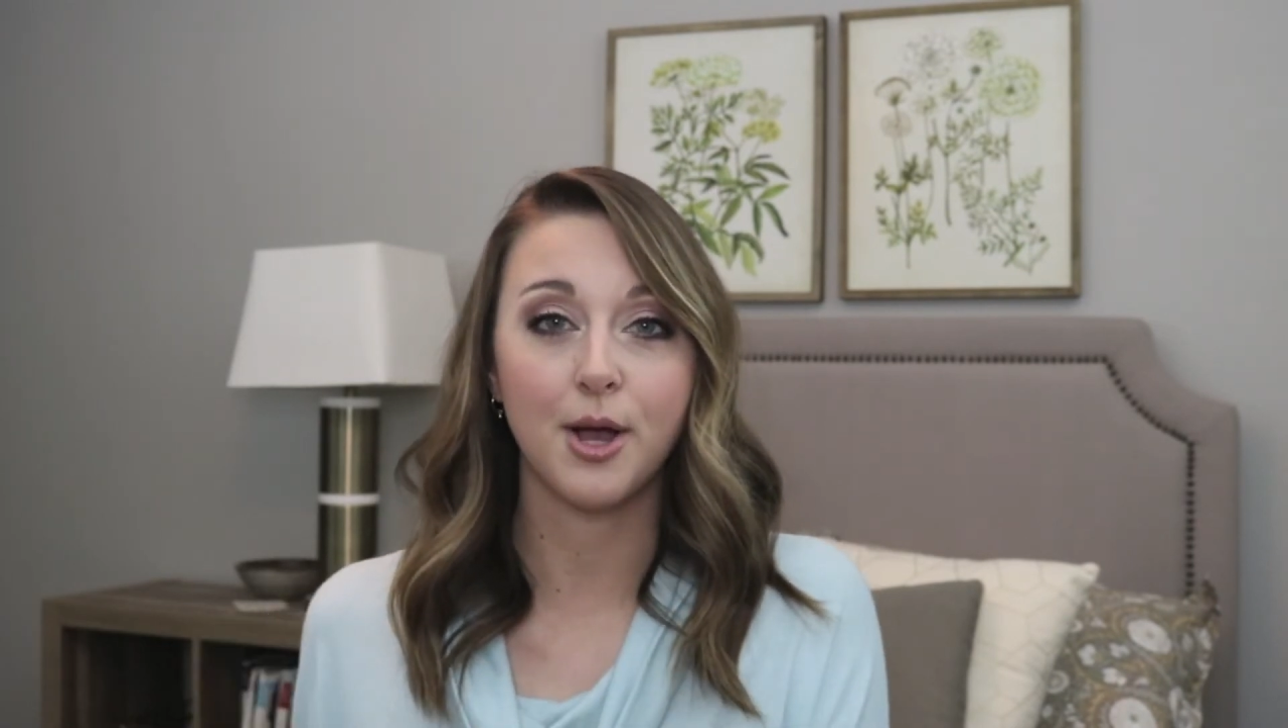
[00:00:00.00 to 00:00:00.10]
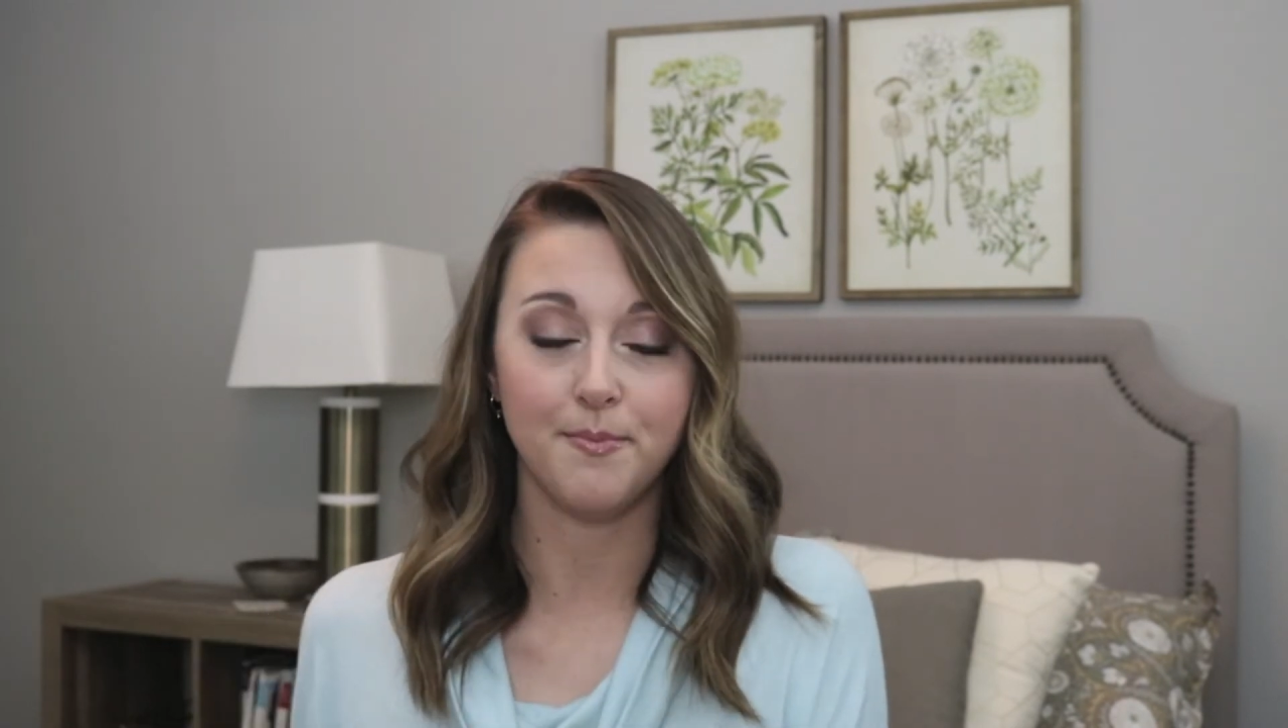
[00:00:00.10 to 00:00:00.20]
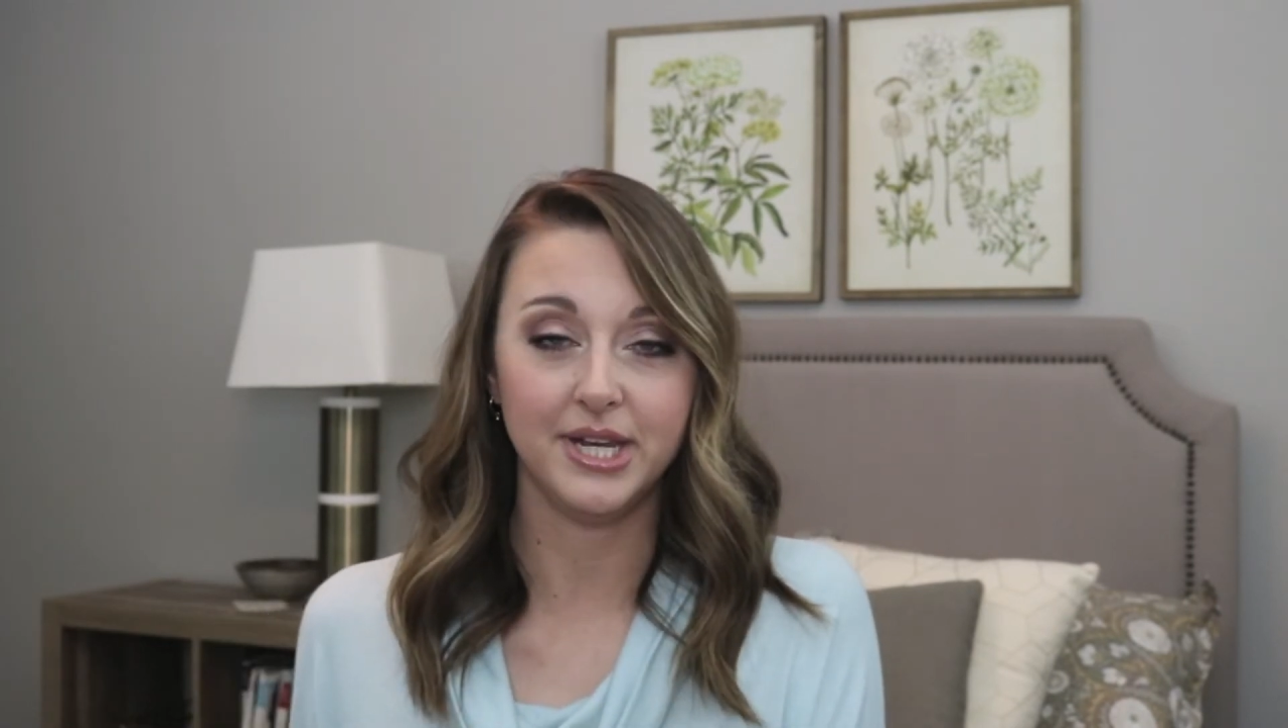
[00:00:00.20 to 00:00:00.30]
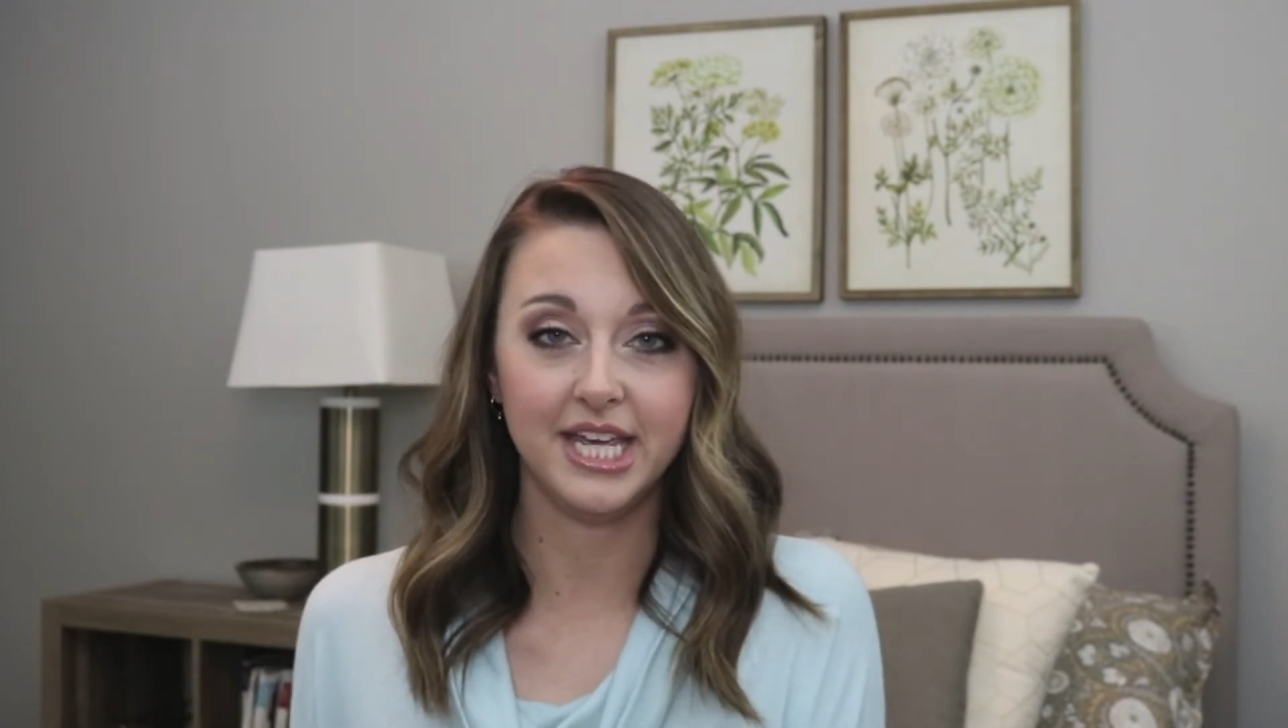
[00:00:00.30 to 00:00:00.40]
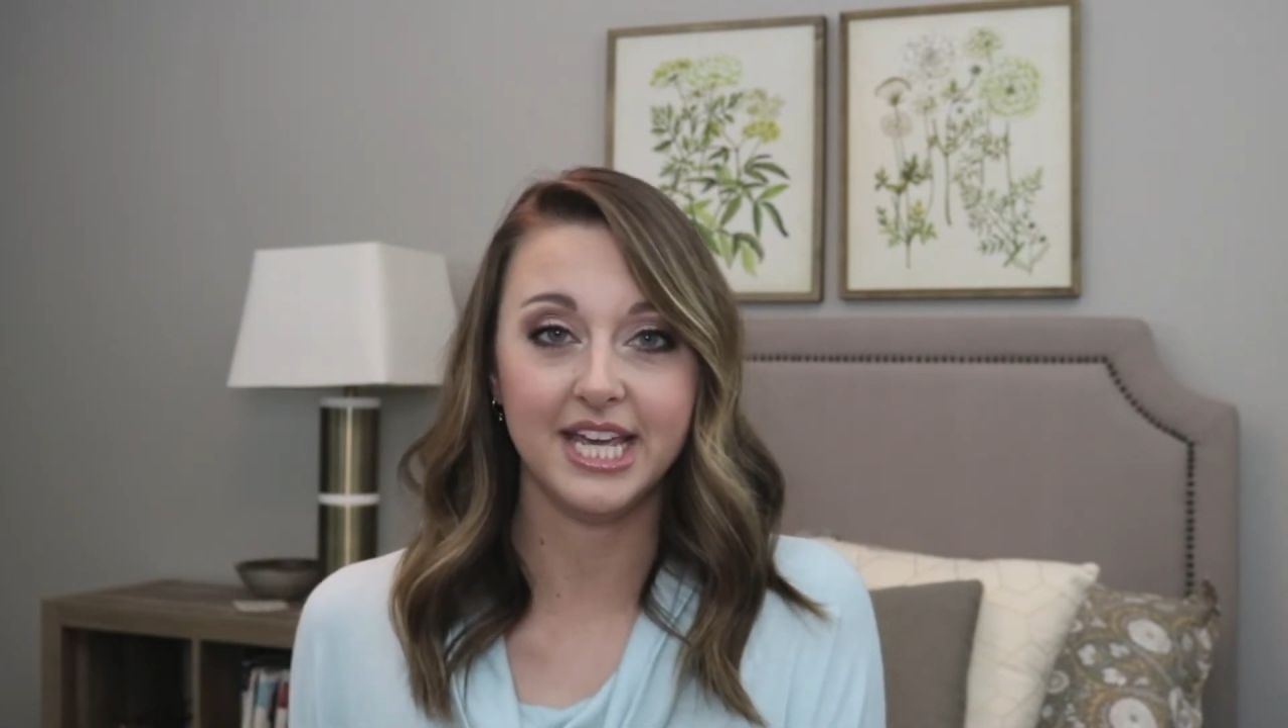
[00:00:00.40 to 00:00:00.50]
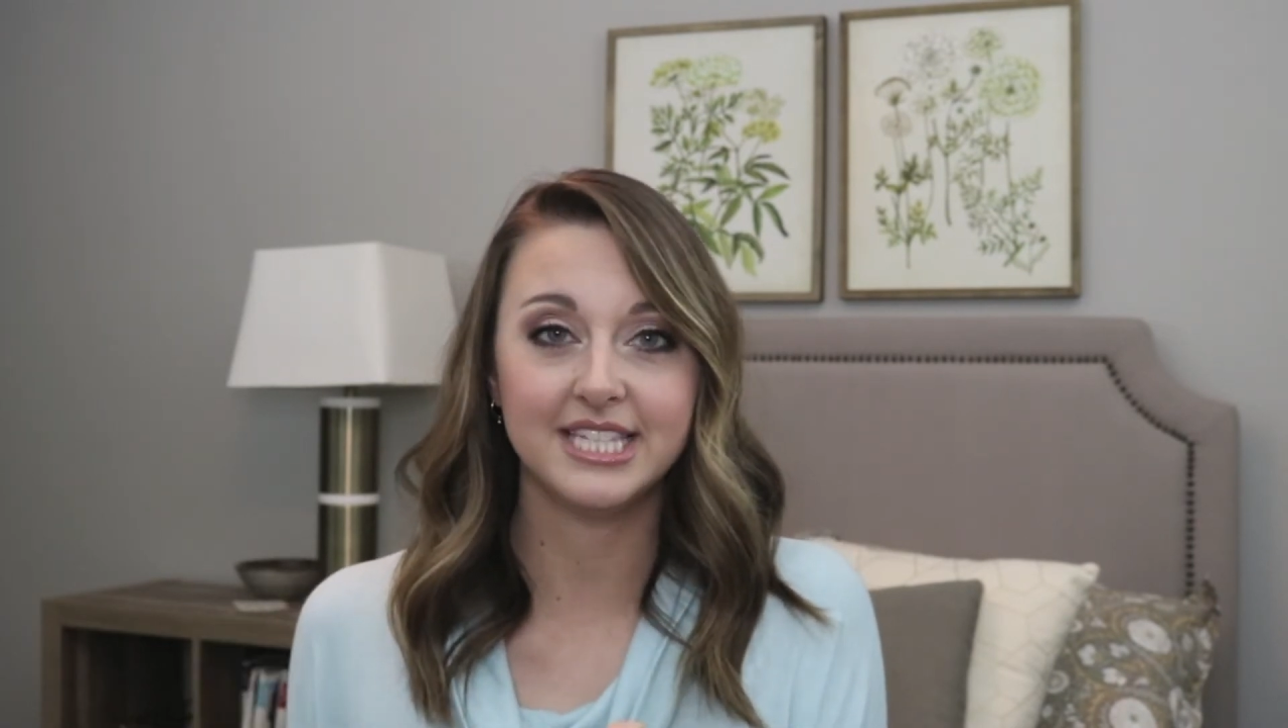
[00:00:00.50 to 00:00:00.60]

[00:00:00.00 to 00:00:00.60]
company